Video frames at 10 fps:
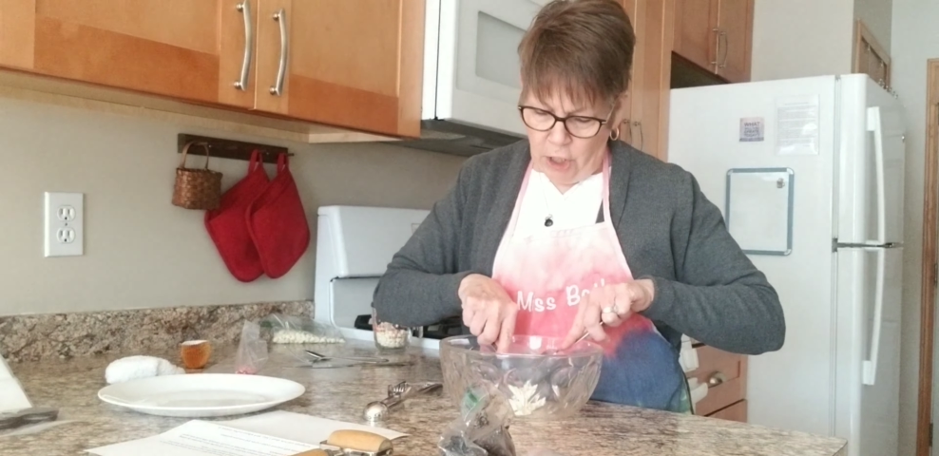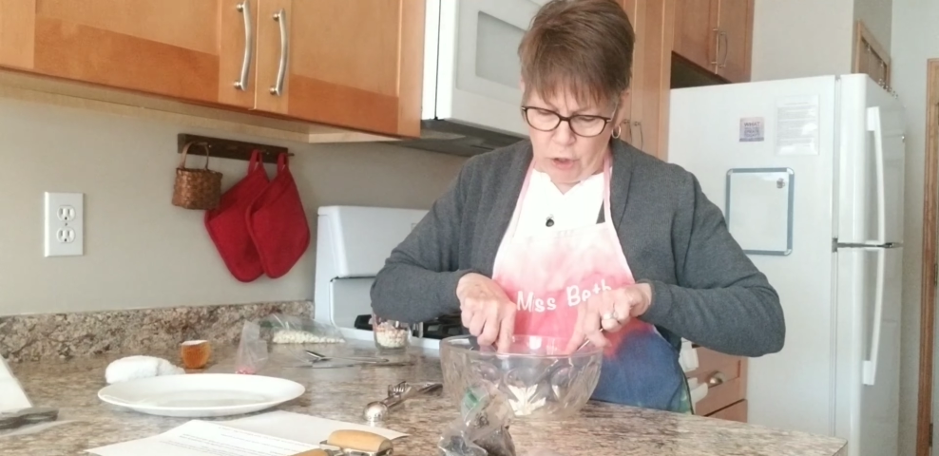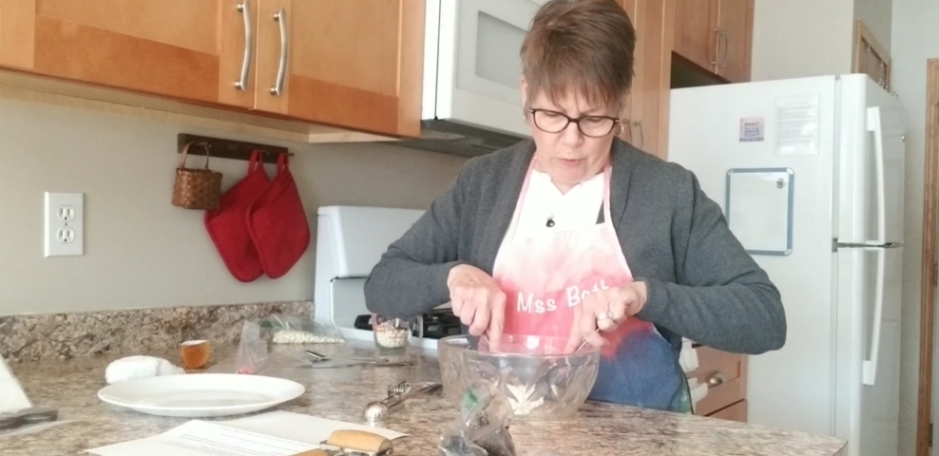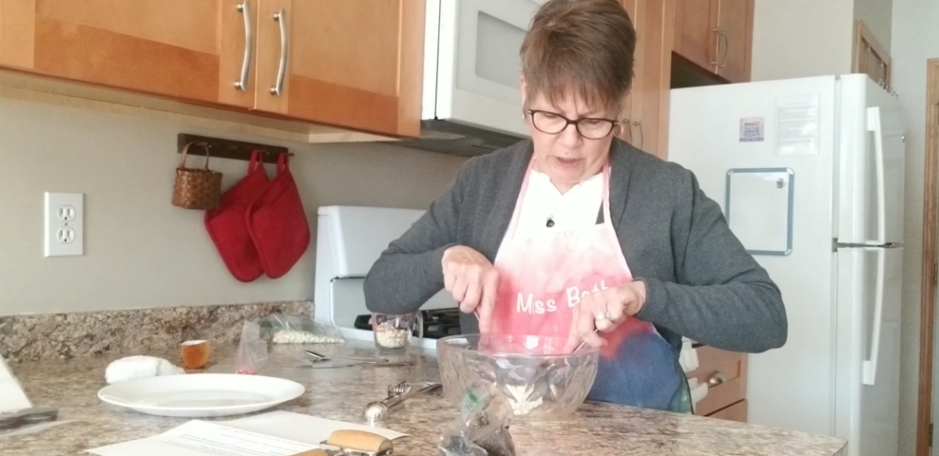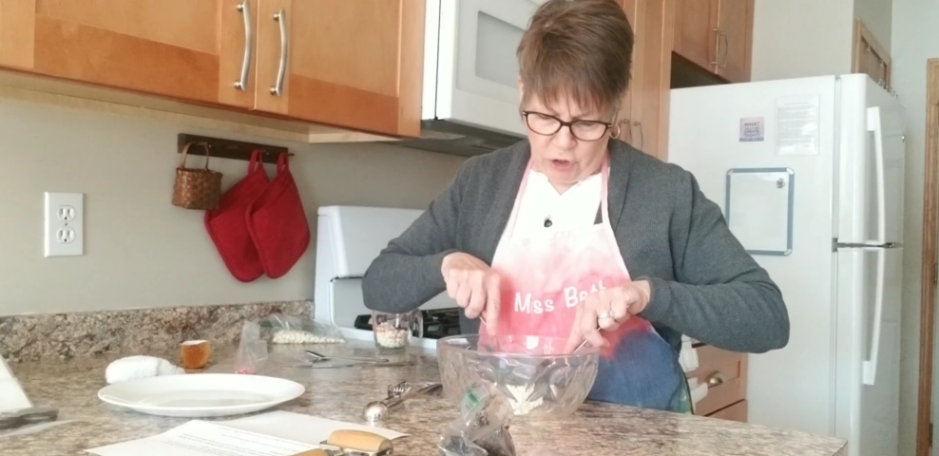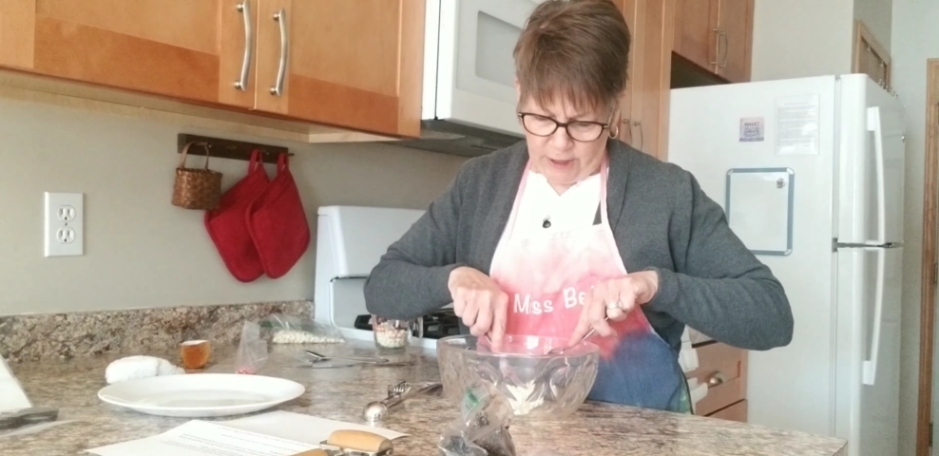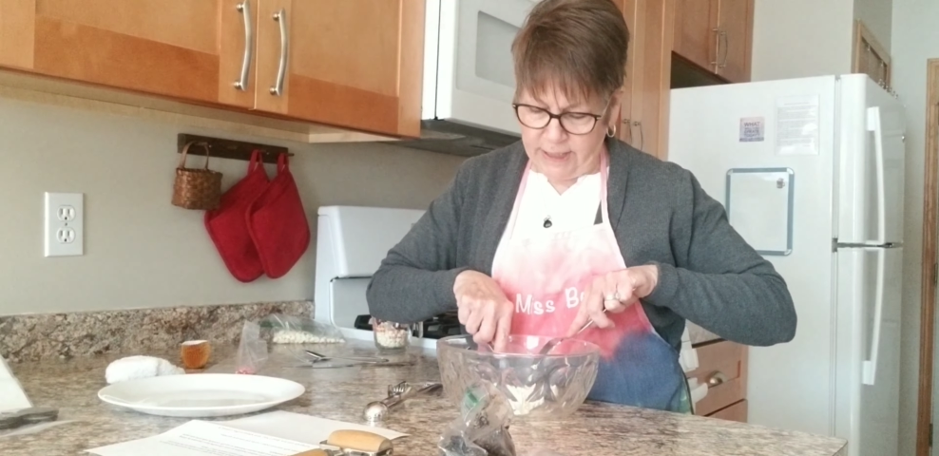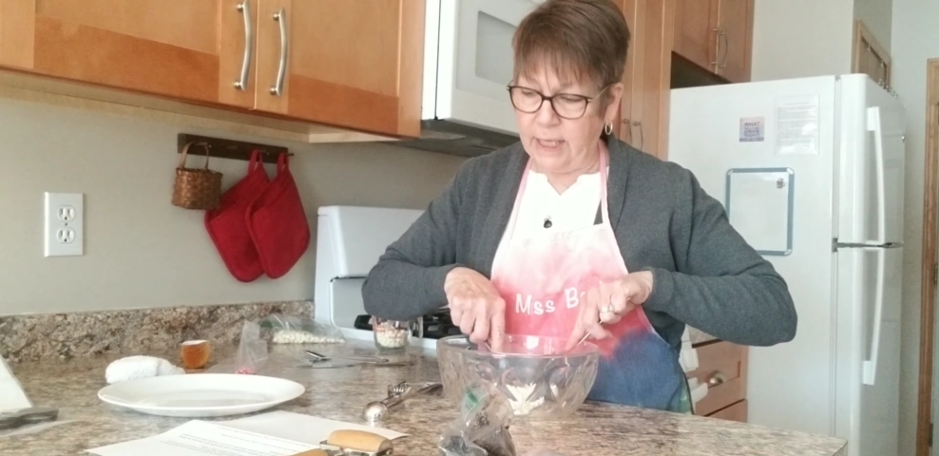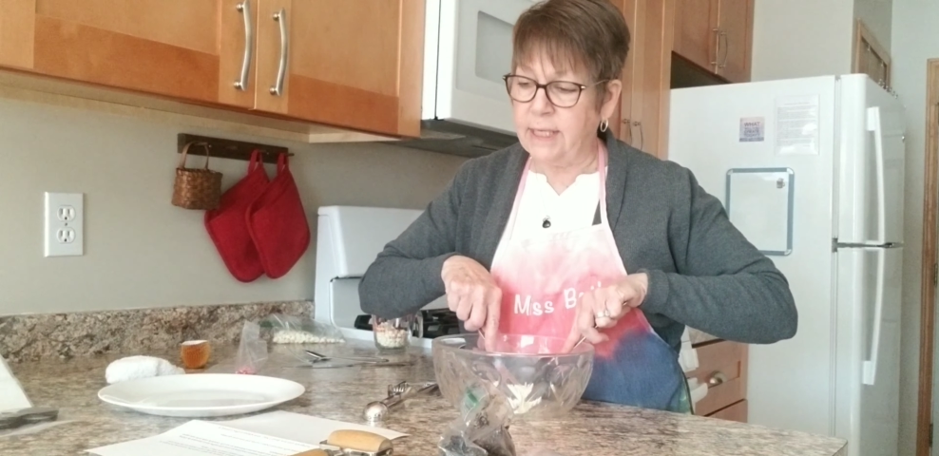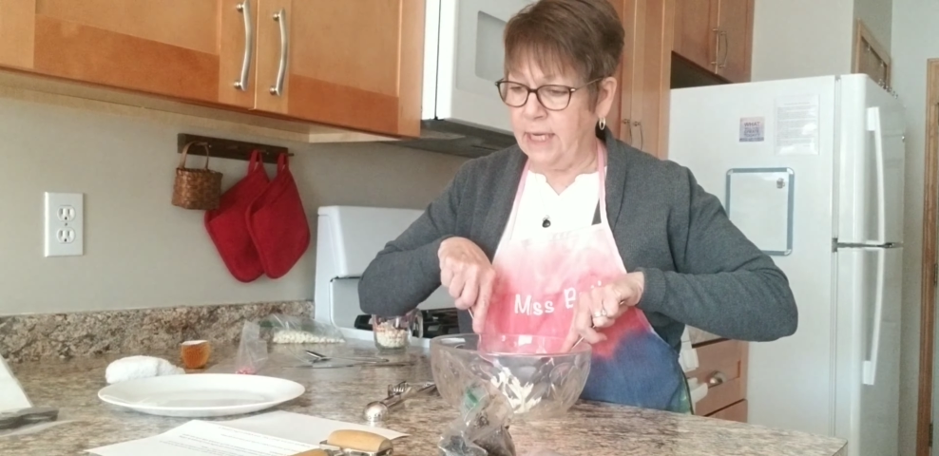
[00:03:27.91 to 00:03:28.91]
you can just
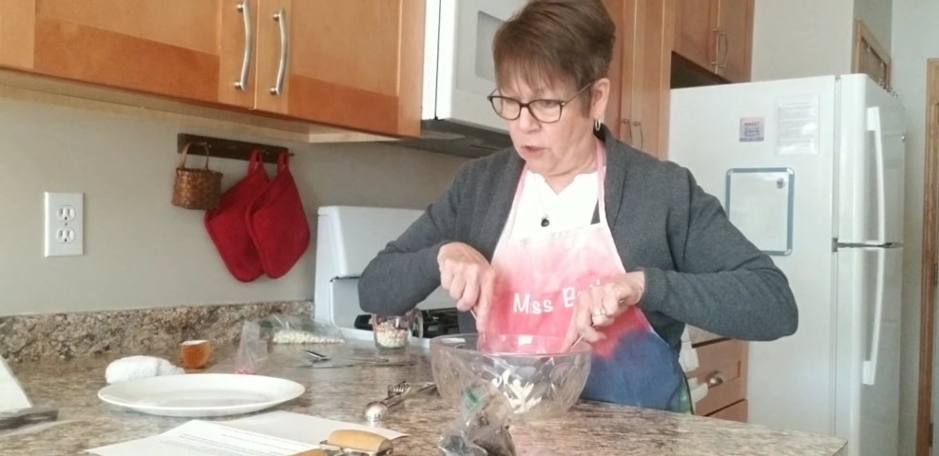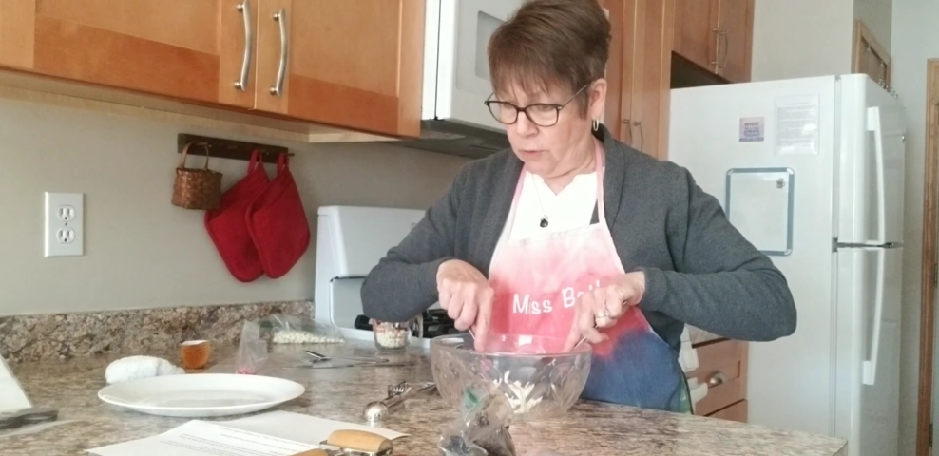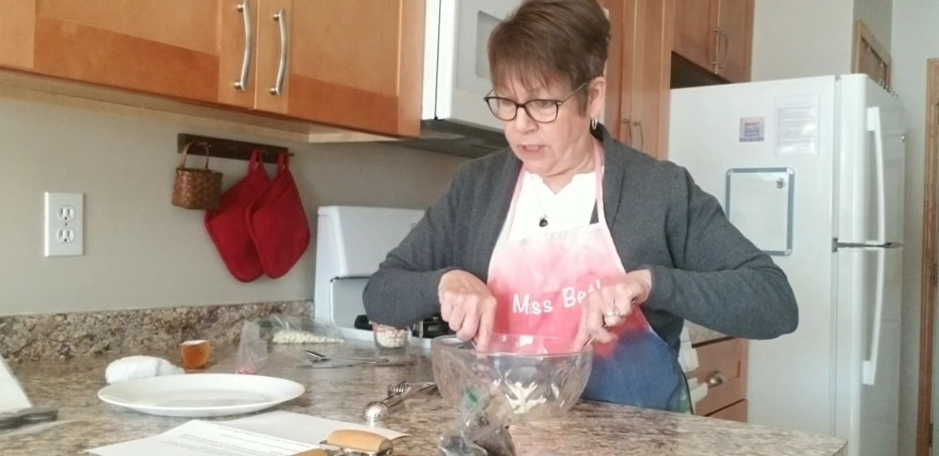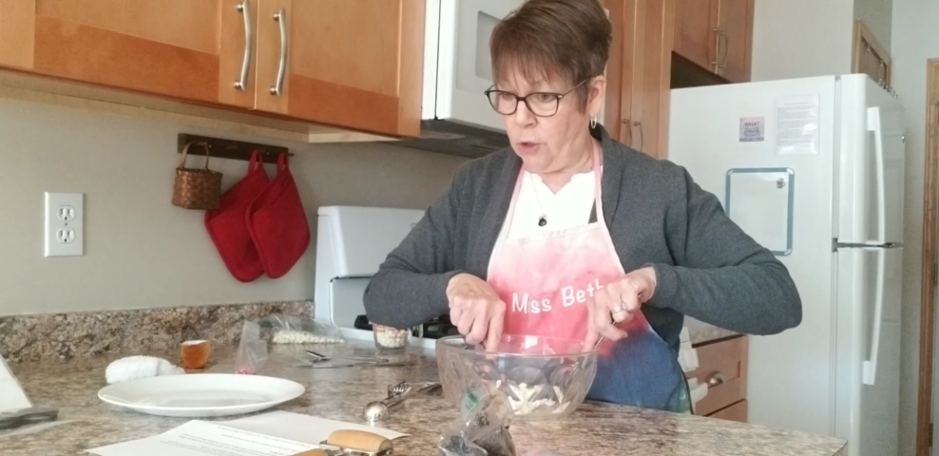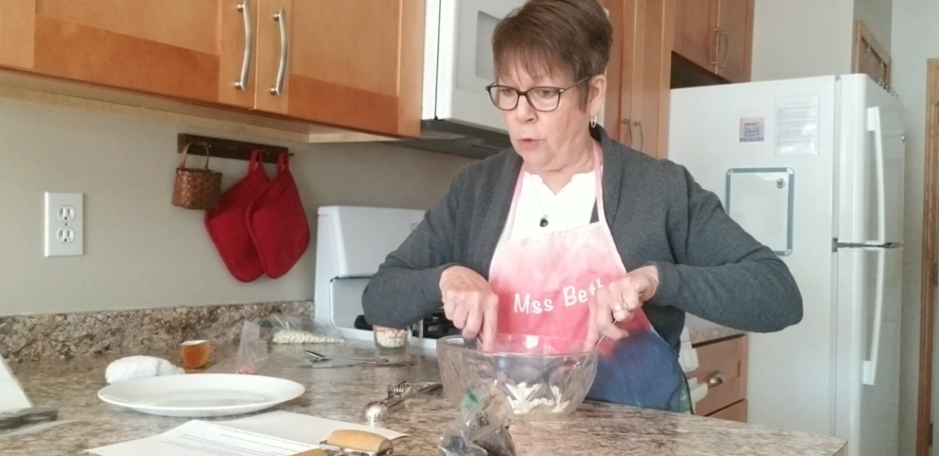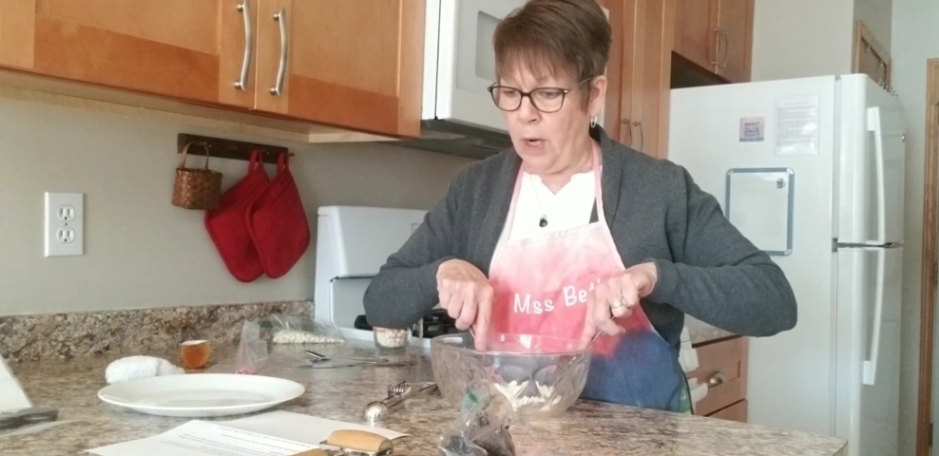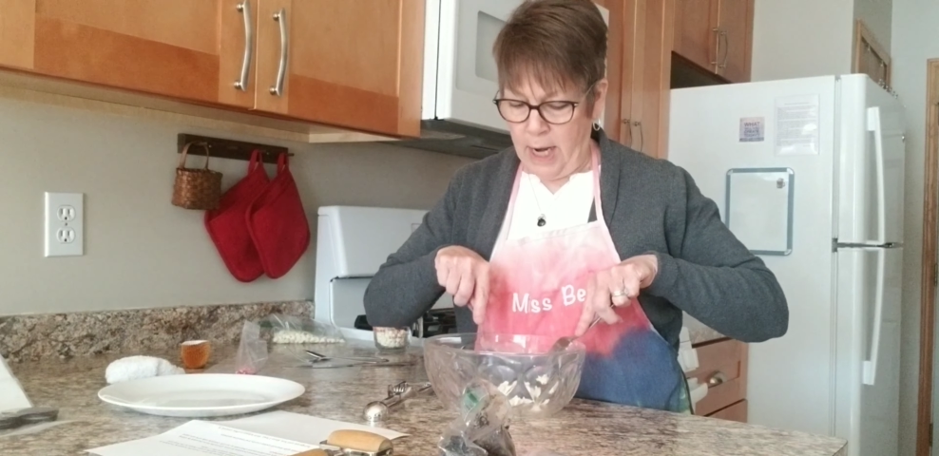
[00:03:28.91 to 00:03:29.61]
continue to